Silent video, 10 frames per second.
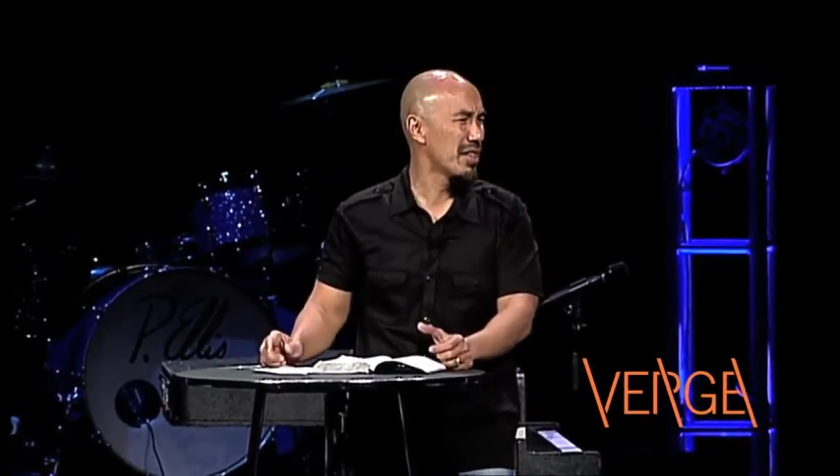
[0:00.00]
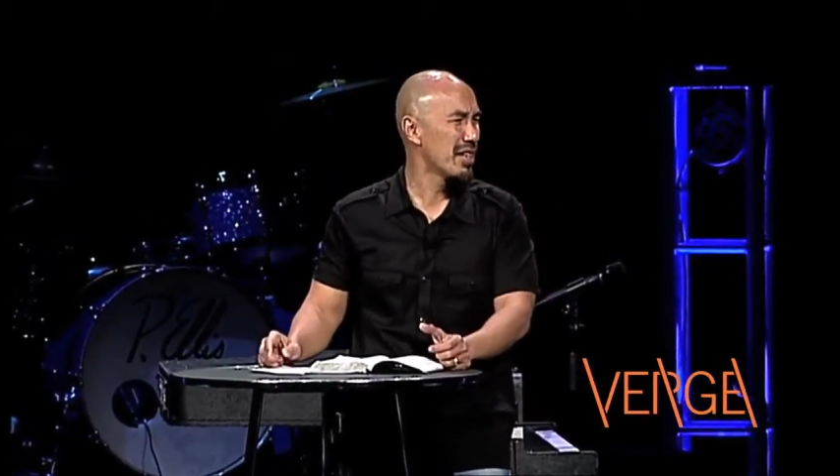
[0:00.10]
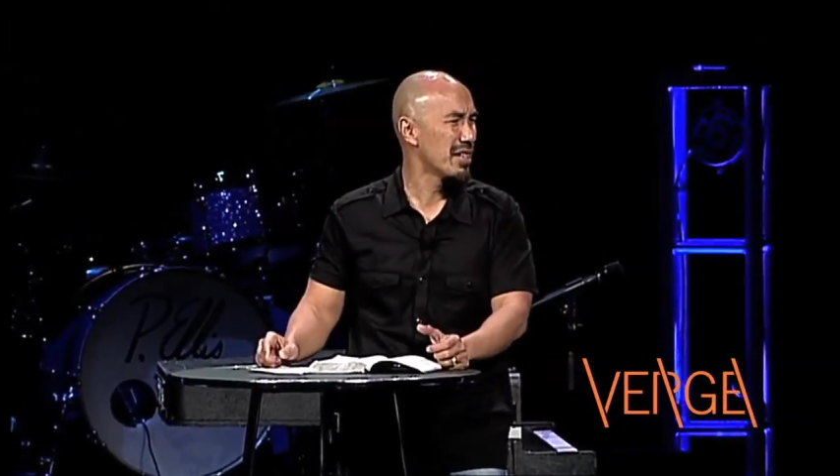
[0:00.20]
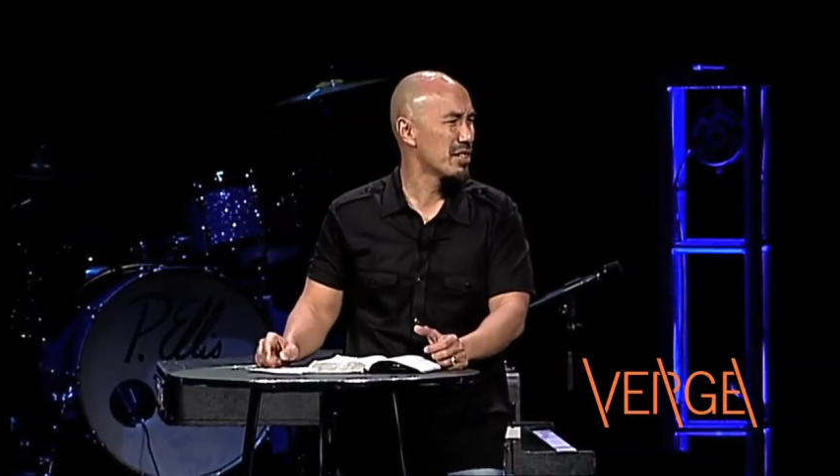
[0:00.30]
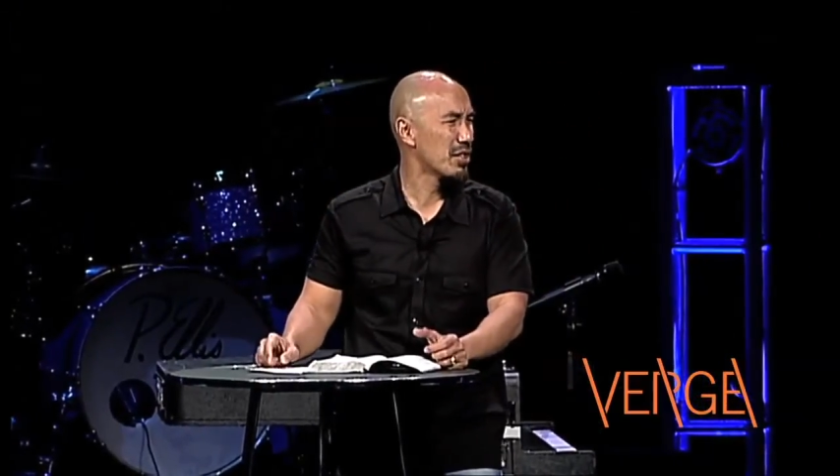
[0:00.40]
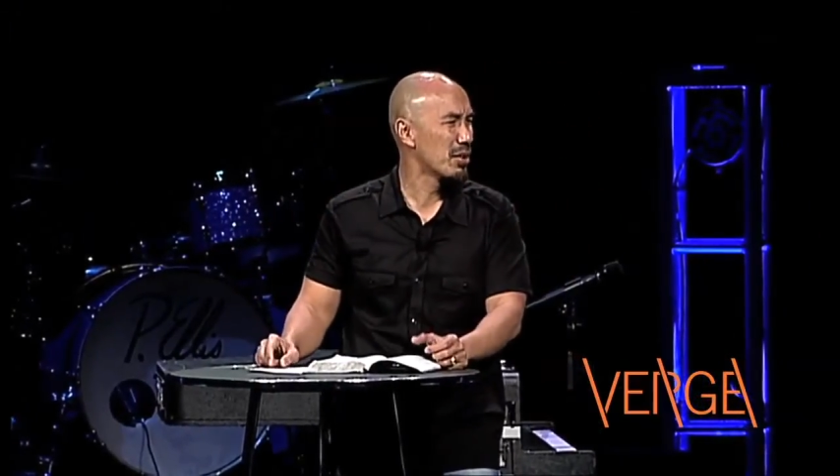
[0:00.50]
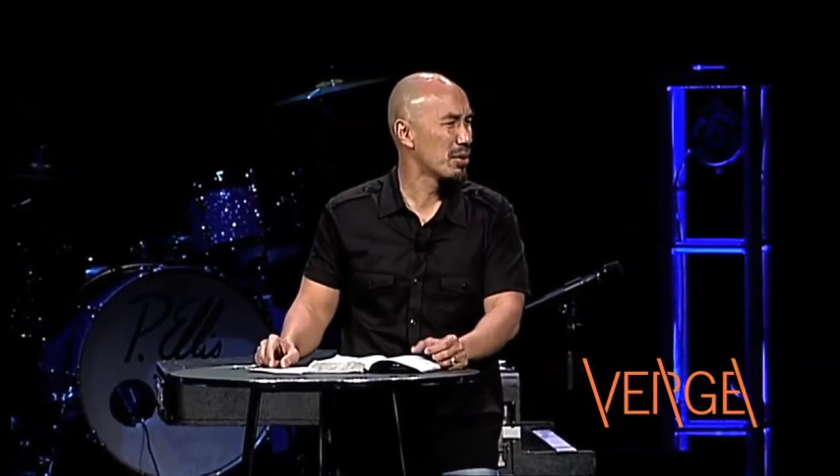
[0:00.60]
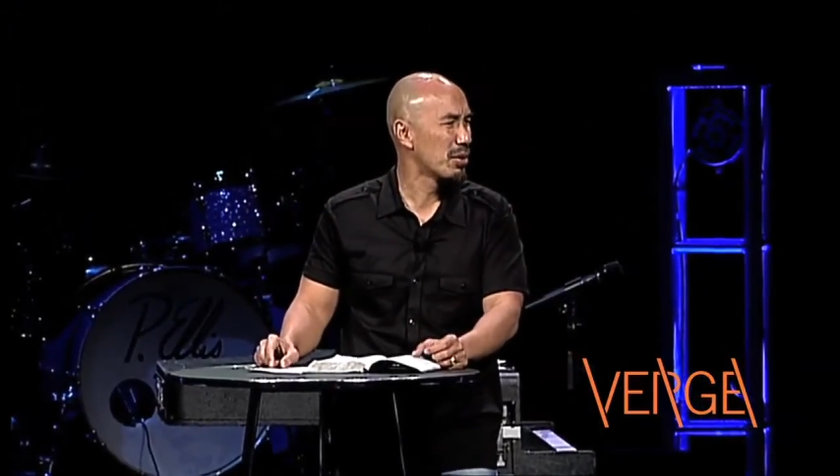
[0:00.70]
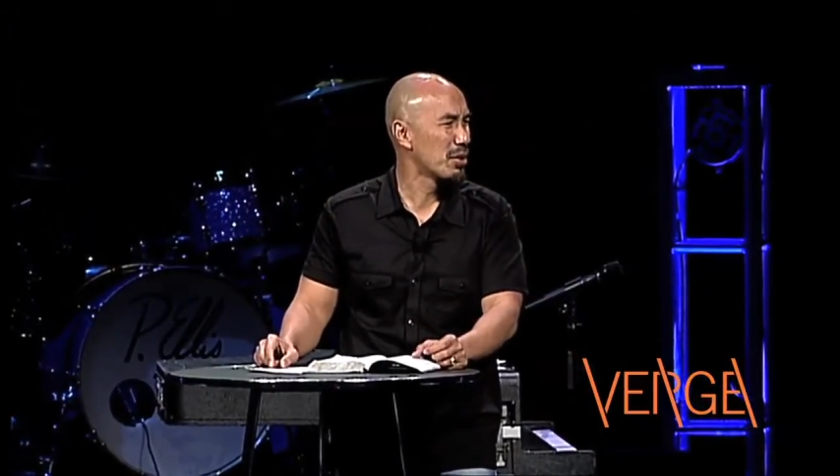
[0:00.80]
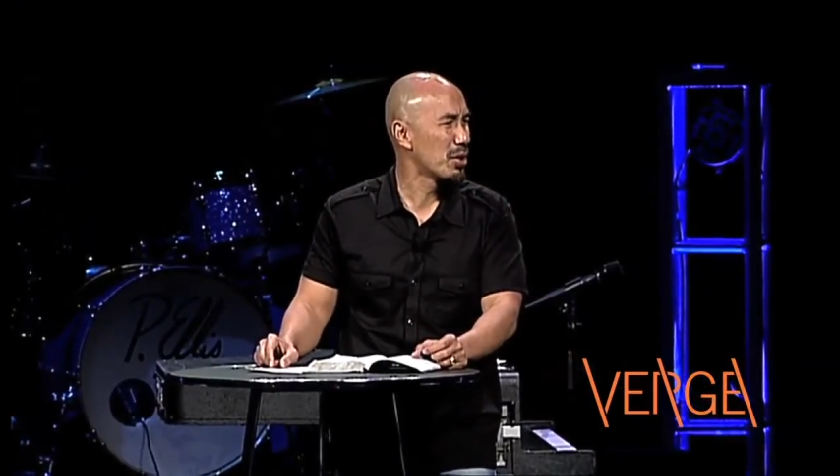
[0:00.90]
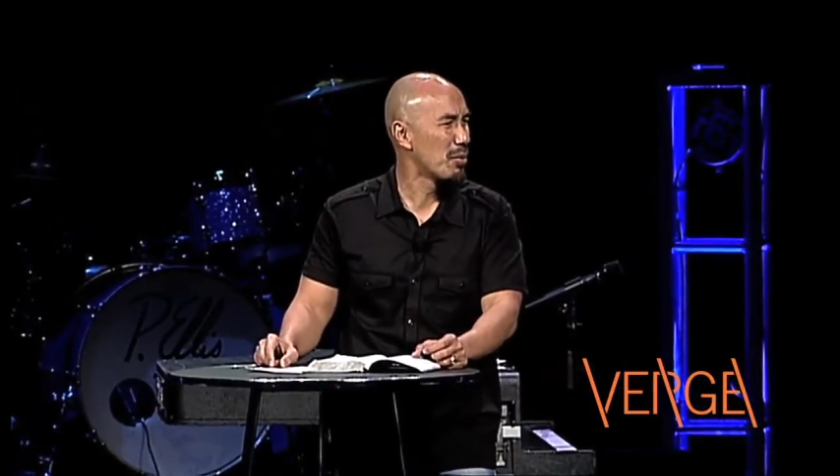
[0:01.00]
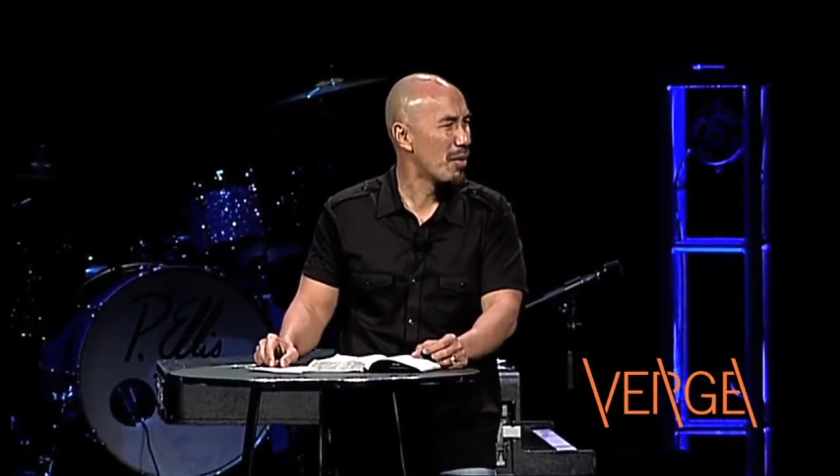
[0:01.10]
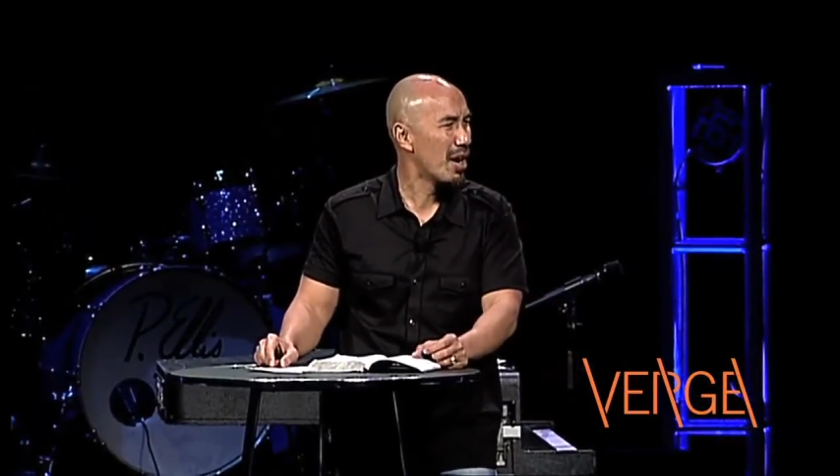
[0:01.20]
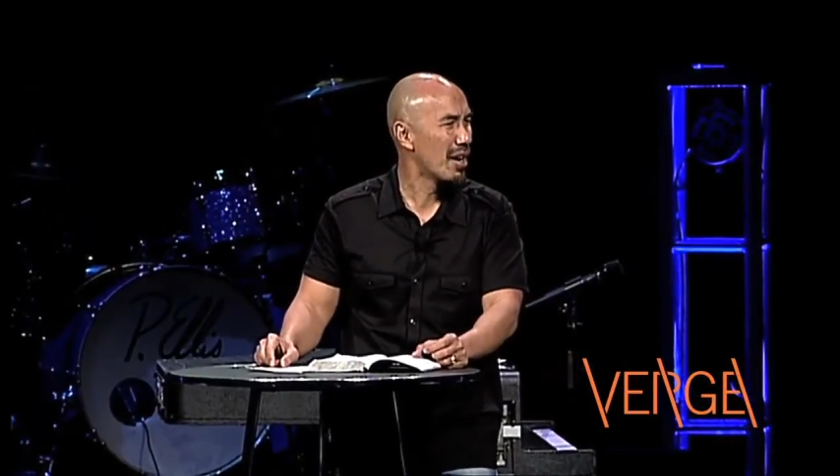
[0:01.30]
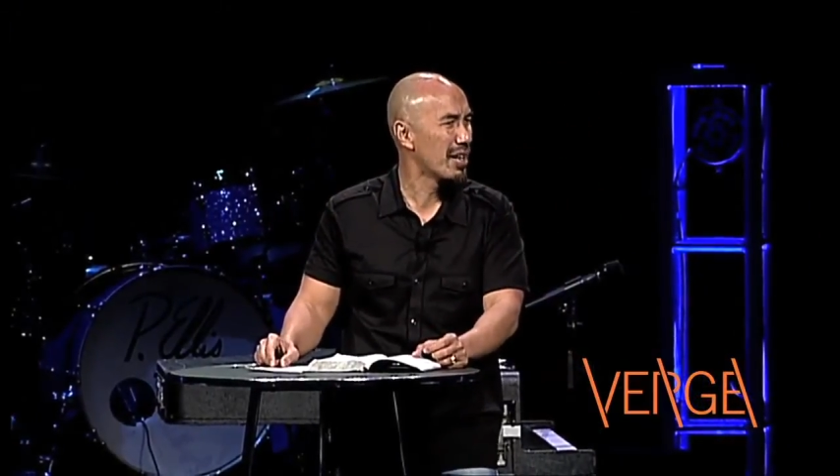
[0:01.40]
things go through your
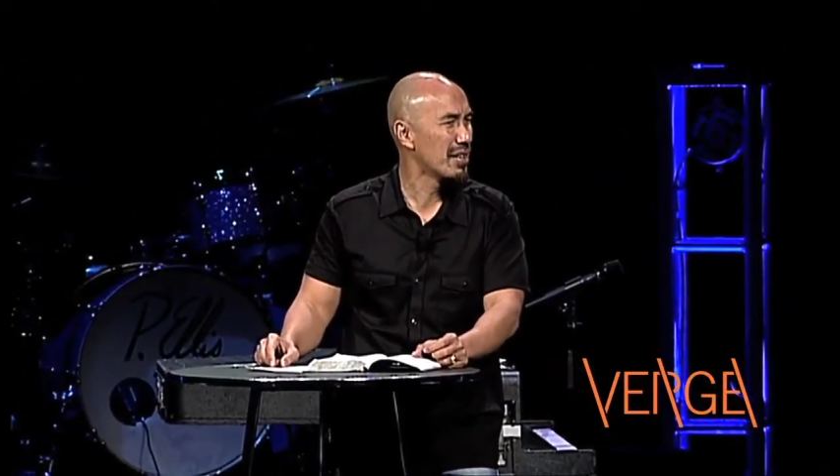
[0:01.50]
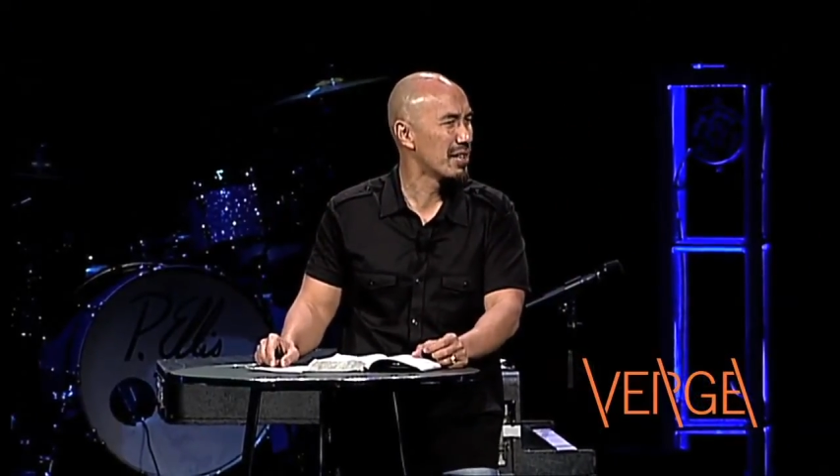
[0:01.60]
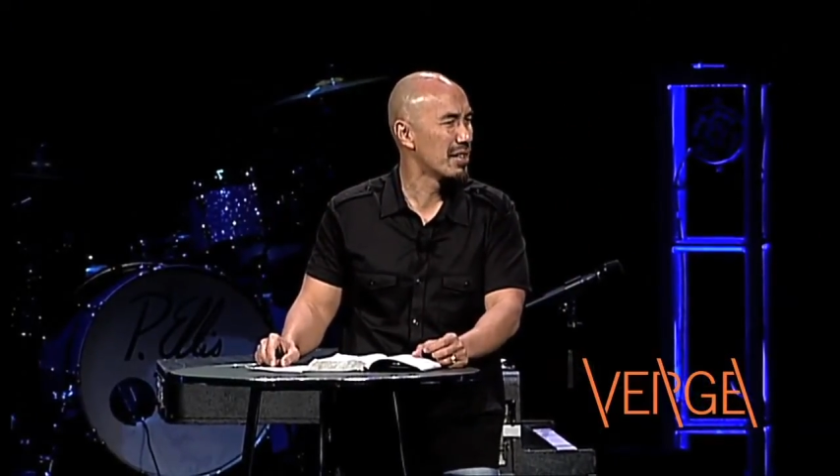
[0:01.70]
mind,